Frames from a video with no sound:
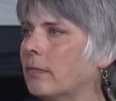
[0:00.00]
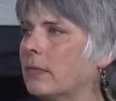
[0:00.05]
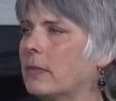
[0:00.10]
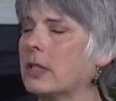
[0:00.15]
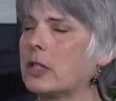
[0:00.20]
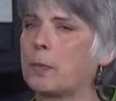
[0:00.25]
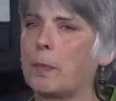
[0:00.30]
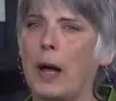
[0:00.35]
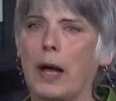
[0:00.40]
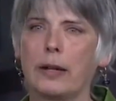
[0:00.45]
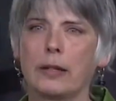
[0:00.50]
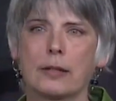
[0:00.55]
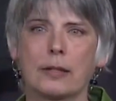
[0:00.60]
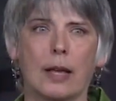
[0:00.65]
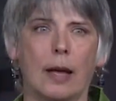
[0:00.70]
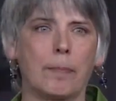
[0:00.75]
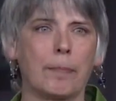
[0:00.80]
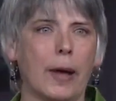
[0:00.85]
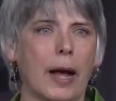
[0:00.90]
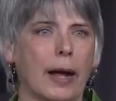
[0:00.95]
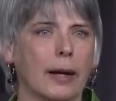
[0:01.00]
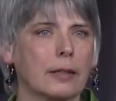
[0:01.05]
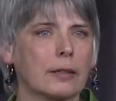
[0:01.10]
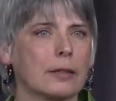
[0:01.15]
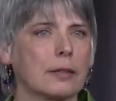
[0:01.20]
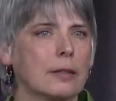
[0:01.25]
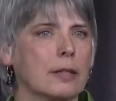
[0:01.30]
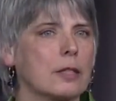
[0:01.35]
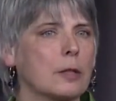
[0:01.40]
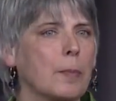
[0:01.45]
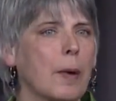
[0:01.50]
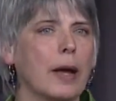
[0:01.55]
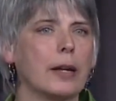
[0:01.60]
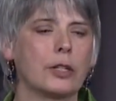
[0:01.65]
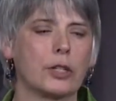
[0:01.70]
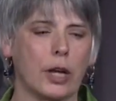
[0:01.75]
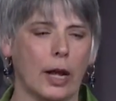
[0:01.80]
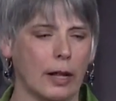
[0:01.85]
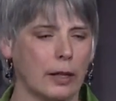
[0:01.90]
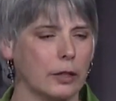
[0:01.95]
despite setbacks, despite
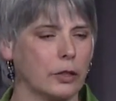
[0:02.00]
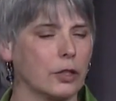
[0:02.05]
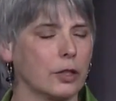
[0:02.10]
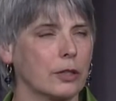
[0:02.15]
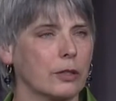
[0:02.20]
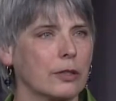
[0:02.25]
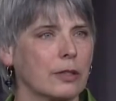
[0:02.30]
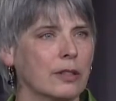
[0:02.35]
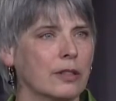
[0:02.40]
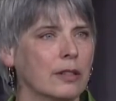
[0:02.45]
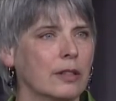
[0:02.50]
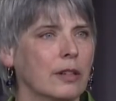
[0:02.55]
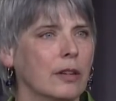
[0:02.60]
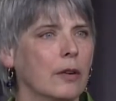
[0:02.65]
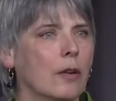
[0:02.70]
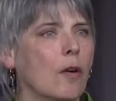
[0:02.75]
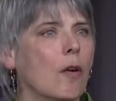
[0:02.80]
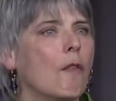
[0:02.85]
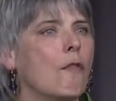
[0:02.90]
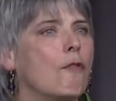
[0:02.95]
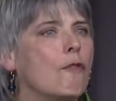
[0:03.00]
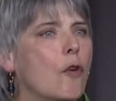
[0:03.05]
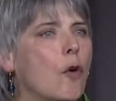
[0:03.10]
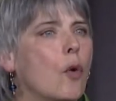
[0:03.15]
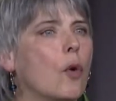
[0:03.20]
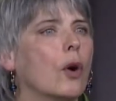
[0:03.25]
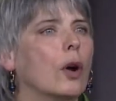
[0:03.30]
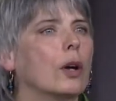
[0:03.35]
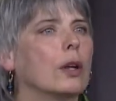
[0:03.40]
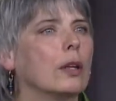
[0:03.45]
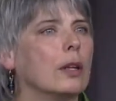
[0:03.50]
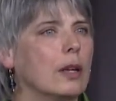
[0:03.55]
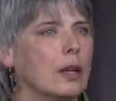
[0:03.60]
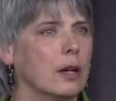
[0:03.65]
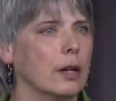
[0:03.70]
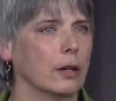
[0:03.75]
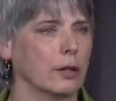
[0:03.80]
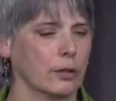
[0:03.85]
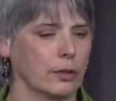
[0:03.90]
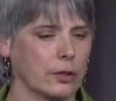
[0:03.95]
challenges. 4
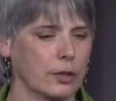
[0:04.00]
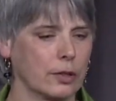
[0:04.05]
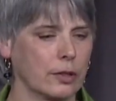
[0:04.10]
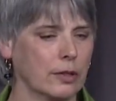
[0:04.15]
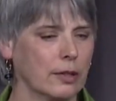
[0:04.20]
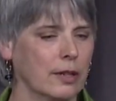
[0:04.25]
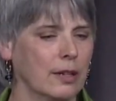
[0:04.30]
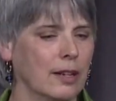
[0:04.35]
years.